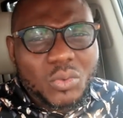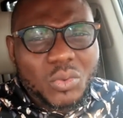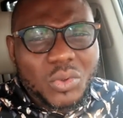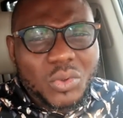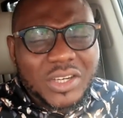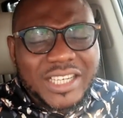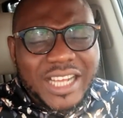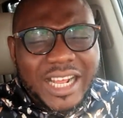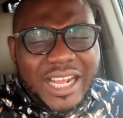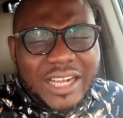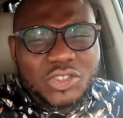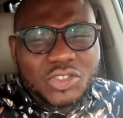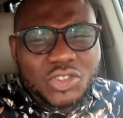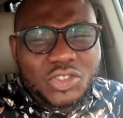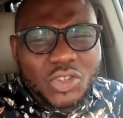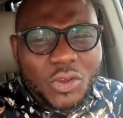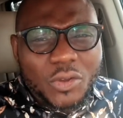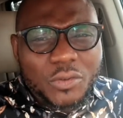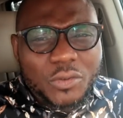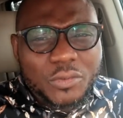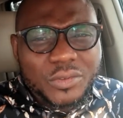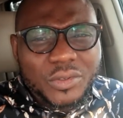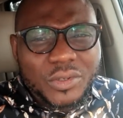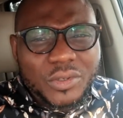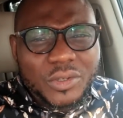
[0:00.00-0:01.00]
will that
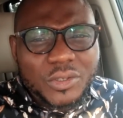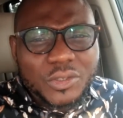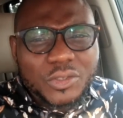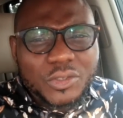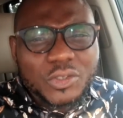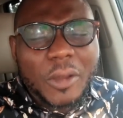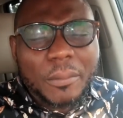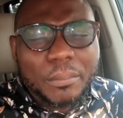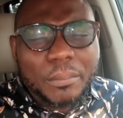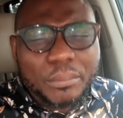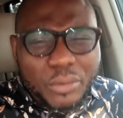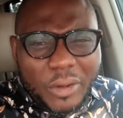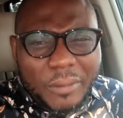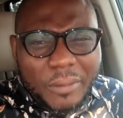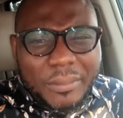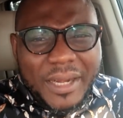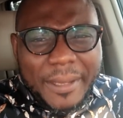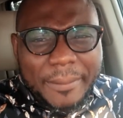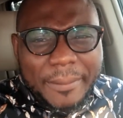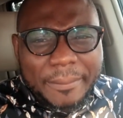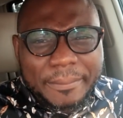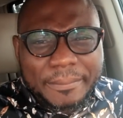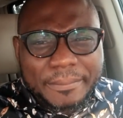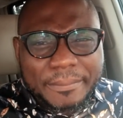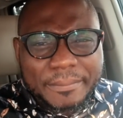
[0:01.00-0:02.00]
solve your
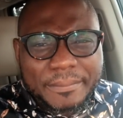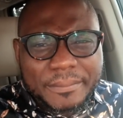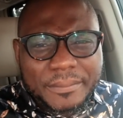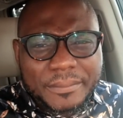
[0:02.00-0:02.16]
problem?